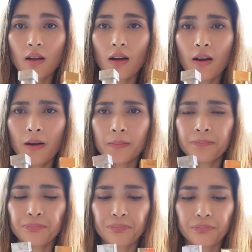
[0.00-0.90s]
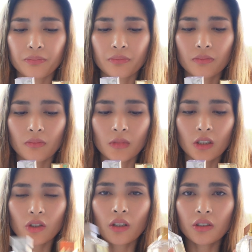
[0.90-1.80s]

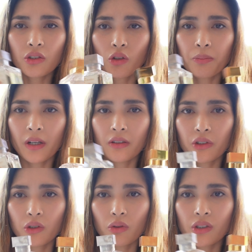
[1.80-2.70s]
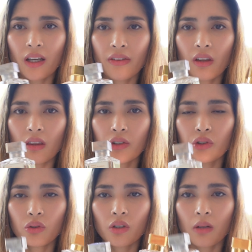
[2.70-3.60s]
So let's just compare these two, because I think these
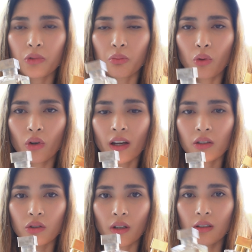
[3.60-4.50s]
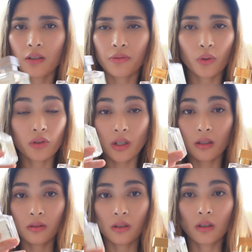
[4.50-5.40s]
two comes more head to head, the Forte